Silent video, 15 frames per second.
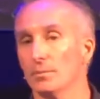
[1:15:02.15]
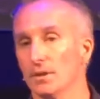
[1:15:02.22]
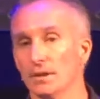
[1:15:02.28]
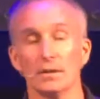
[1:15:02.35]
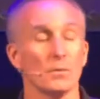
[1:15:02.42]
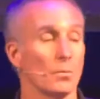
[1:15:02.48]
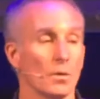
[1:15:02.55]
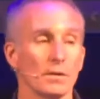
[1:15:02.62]
He
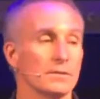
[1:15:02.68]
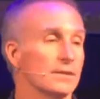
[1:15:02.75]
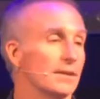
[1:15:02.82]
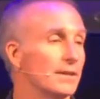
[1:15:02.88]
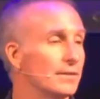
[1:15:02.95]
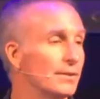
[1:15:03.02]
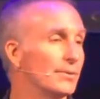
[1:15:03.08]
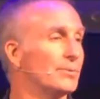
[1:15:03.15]
didn't want to
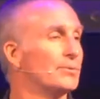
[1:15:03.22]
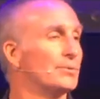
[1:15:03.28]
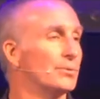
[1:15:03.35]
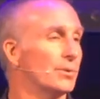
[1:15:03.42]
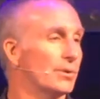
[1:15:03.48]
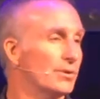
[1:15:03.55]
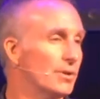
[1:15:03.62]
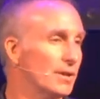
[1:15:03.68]
get nailed to
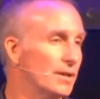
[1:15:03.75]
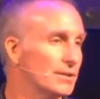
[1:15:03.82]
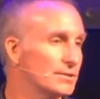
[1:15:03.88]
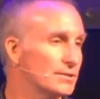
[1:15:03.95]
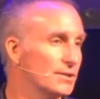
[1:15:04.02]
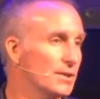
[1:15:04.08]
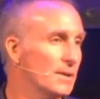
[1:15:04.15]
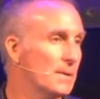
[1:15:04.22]
a
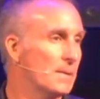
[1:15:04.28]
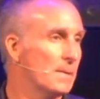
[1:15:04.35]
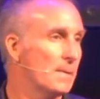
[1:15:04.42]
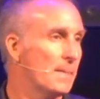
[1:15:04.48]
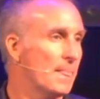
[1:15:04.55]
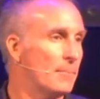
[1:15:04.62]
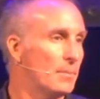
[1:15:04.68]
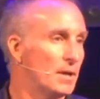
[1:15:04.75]
cross.
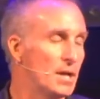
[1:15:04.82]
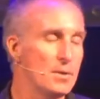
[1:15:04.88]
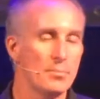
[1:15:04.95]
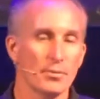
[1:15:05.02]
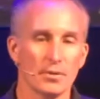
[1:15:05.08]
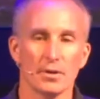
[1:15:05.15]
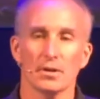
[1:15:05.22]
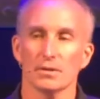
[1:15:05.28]
But he
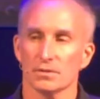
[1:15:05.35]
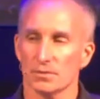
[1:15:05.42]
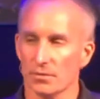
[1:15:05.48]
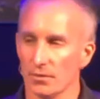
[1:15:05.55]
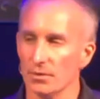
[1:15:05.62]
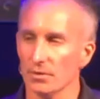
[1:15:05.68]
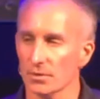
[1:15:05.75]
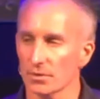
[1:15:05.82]
put us
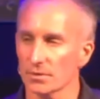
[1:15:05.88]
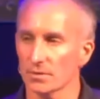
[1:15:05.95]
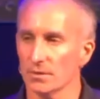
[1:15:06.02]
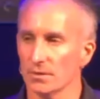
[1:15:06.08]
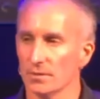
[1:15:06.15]
first.